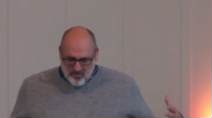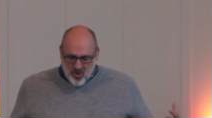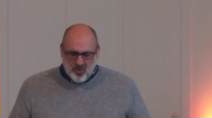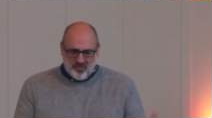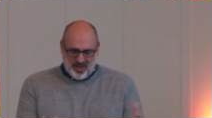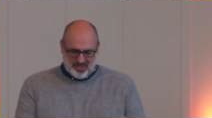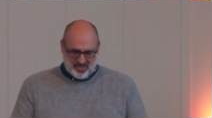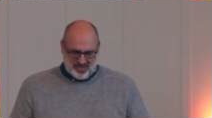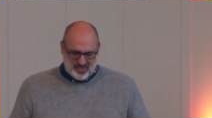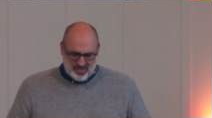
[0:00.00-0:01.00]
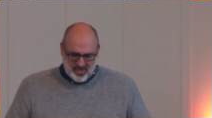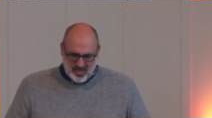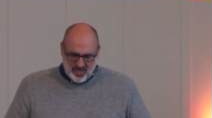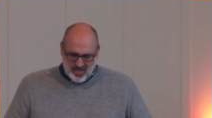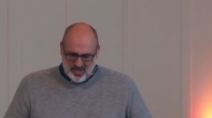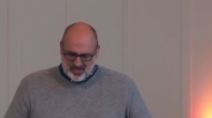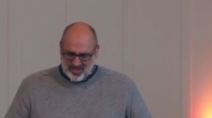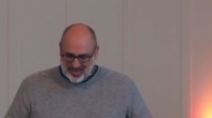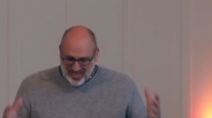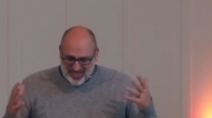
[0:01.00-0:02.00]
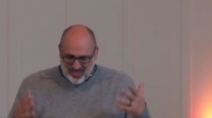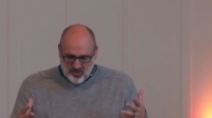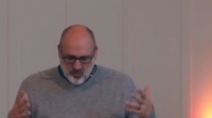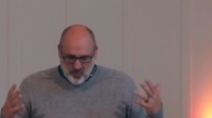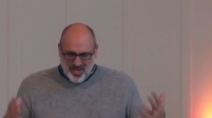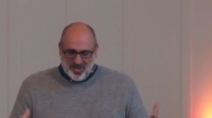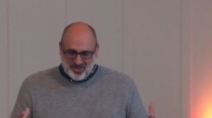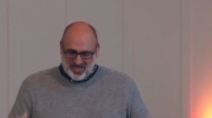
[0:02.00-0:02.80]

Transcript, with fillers: motivates us to listen well,